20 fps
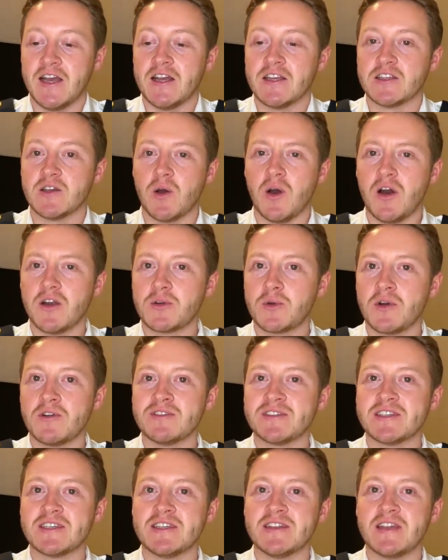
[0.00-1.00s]
So hard
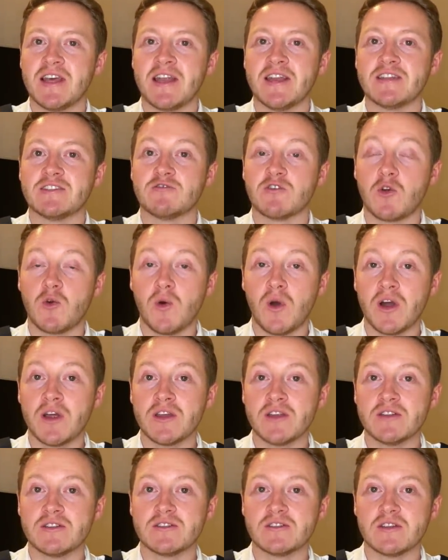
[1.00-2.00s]
quarantine then is
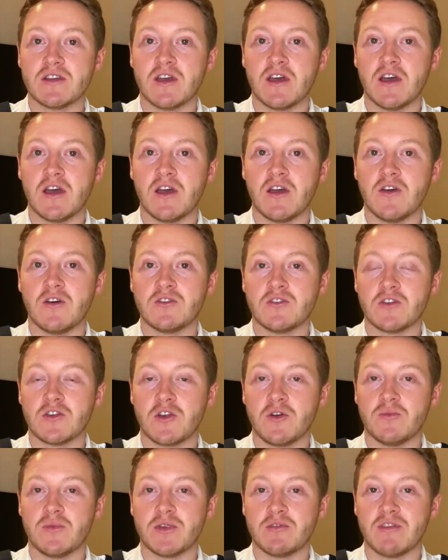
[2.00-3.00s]
required under the
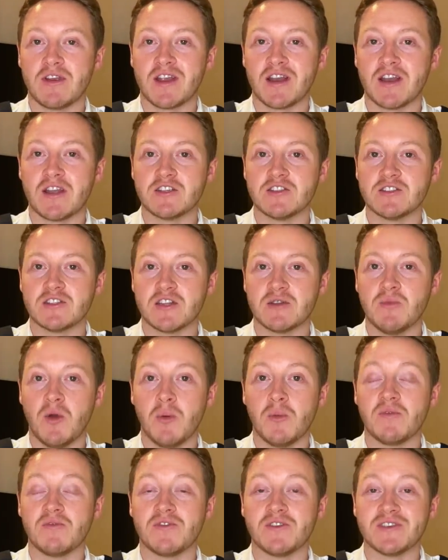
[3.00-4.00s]
company regulations at the
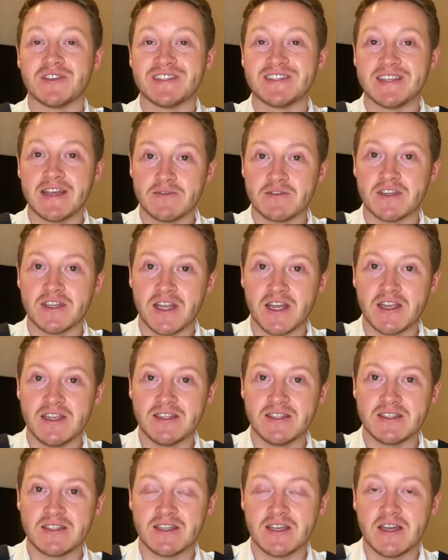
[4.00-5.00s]
moment for 7
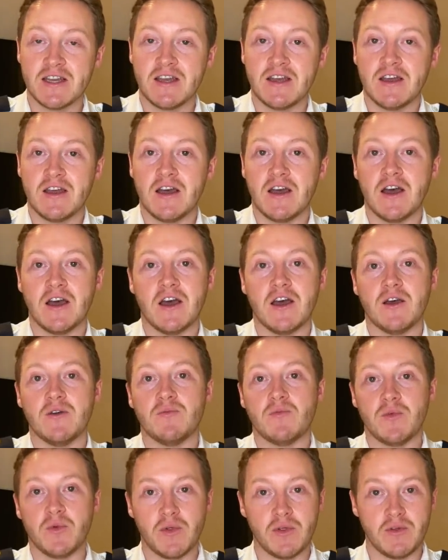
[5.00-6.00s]
days
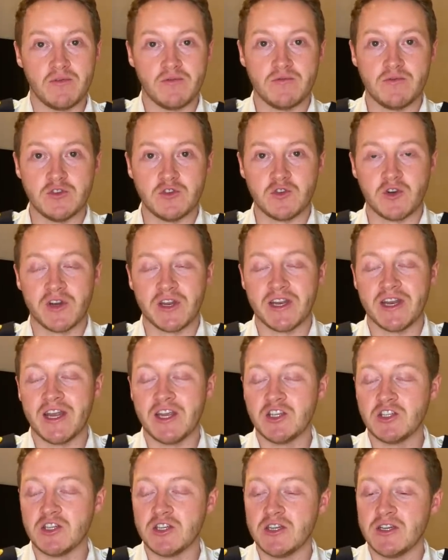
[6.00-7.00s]
for joining in
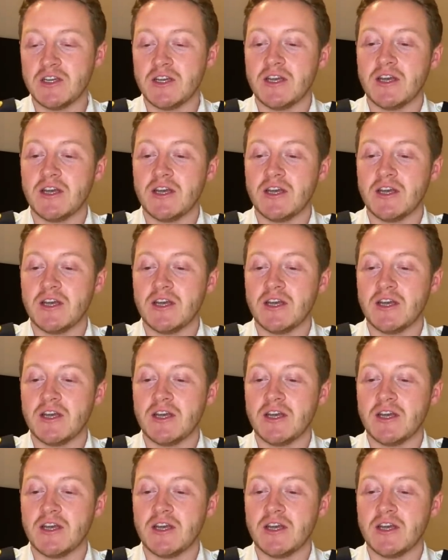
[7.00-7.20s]
Asia,